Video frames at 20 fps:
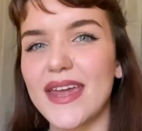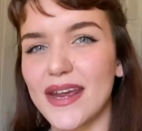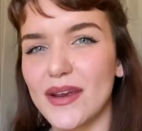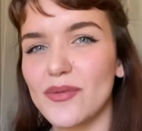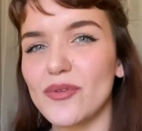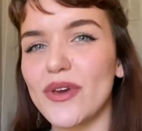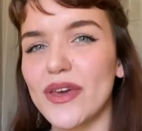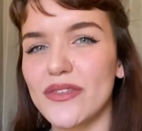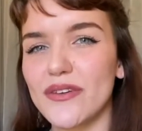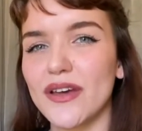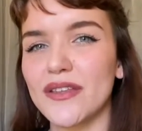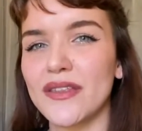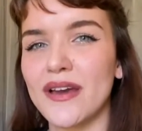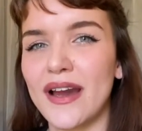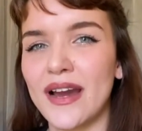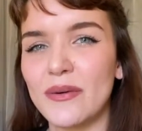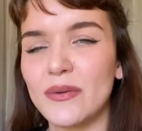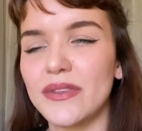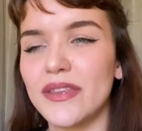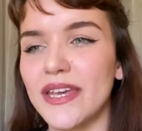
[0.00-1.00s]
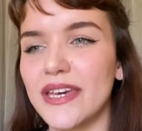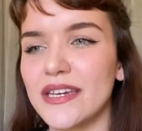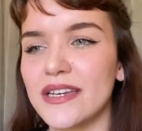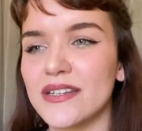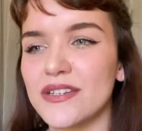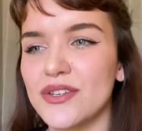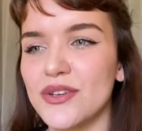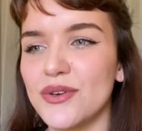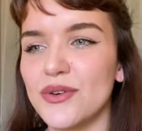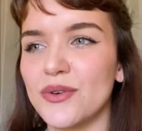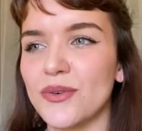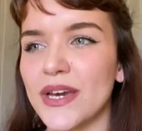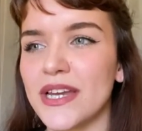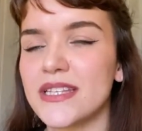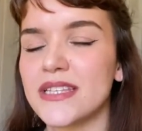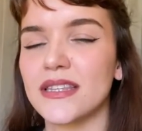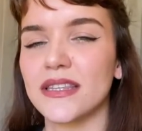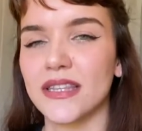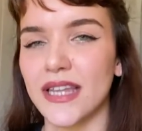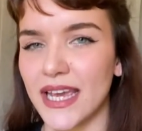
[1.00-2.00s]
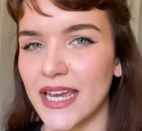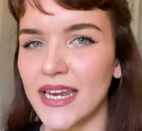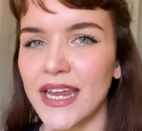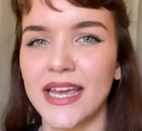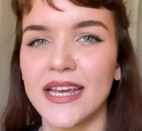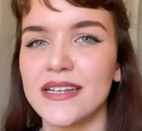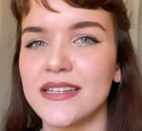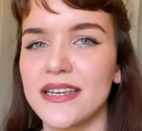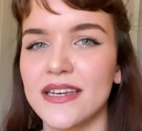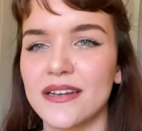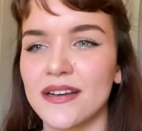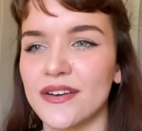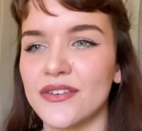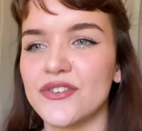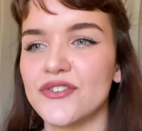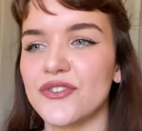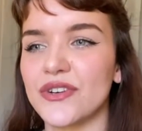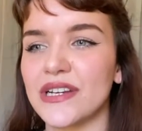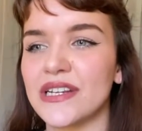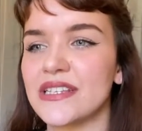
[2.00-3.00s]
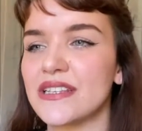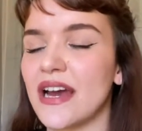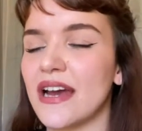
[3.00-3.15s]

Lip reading: I really thought that I would like it too. It's late 1800s.